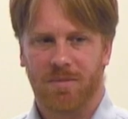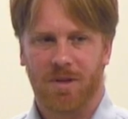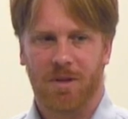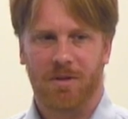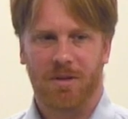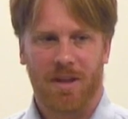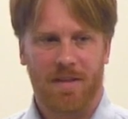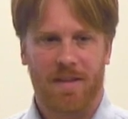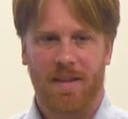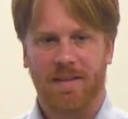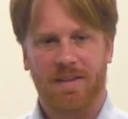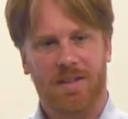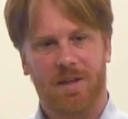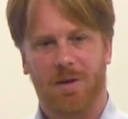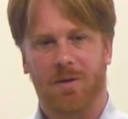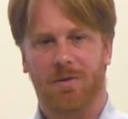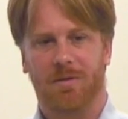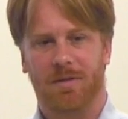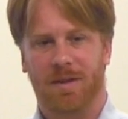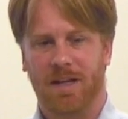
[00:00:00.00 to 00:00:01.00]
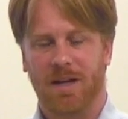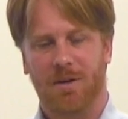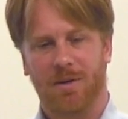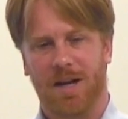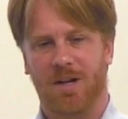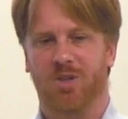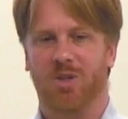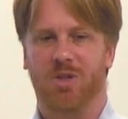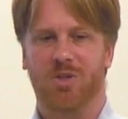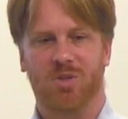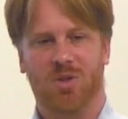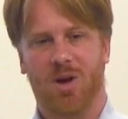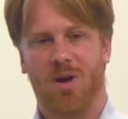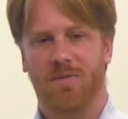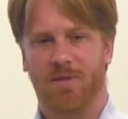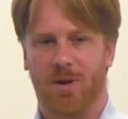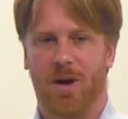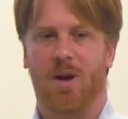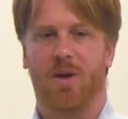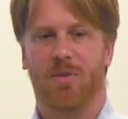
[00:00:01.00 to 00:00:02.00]
You know, they, they, don't they don't actually
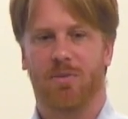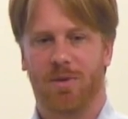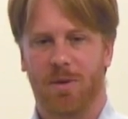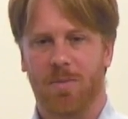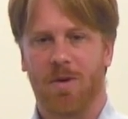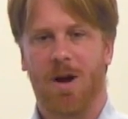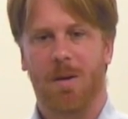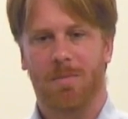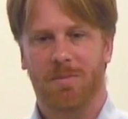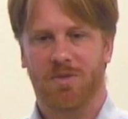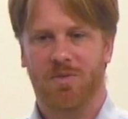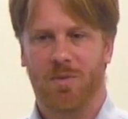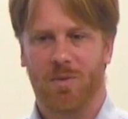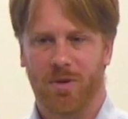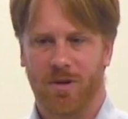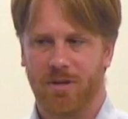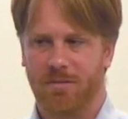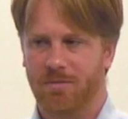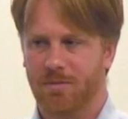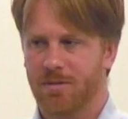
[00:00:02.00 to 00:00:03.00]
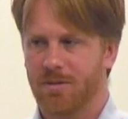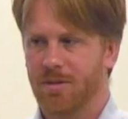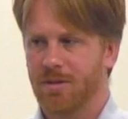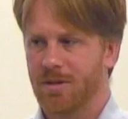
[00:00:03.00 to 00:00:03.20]
solve your L3 problems for you.